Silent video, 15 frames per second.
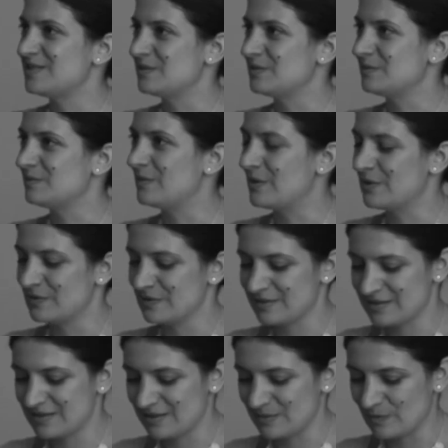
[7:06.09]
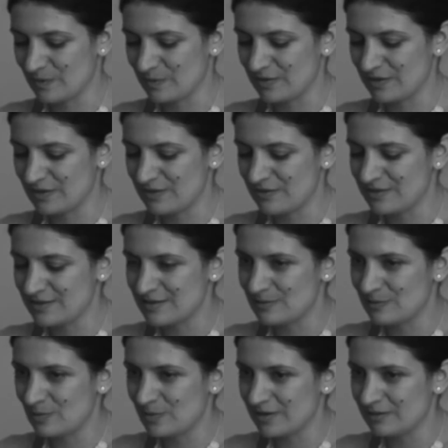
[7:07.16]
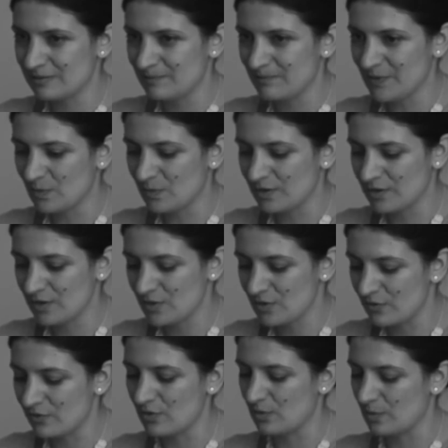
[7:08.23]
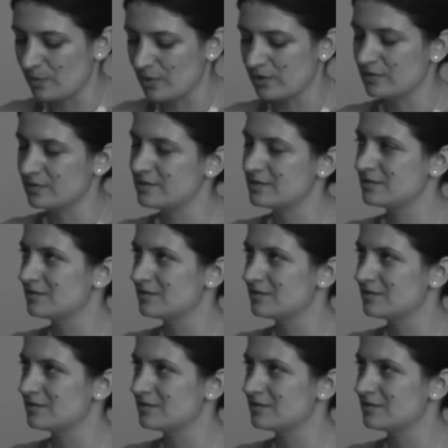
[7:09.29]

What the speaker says: to models, and we were curious what were your role models